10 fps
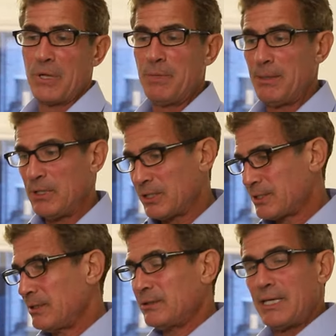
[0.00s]
maybe
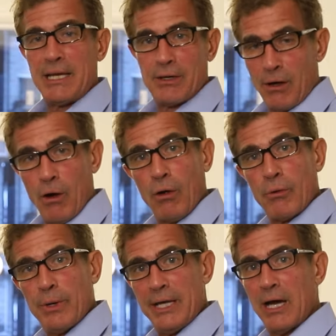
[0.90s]
just take it all
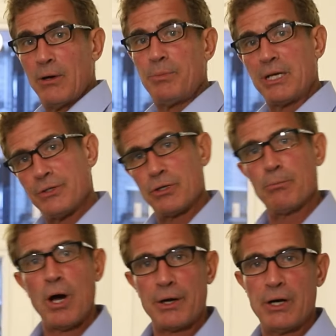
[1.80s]
the way out because you're
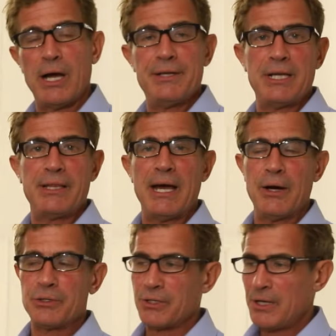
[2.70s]
modernizing the
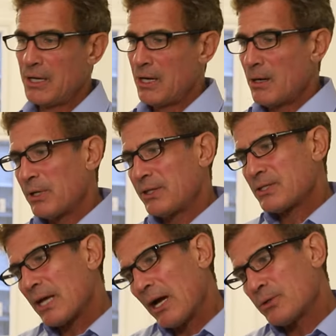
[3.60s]
house. But
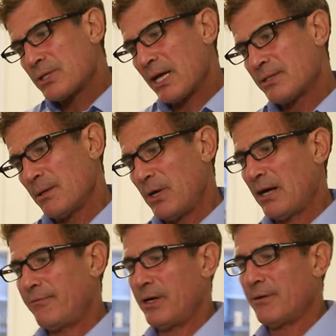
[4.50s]
this house has the
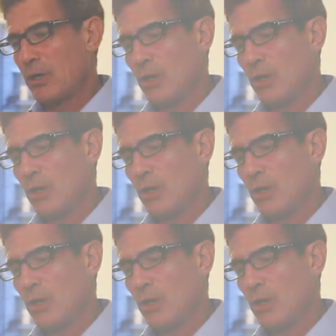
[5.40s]
benefit of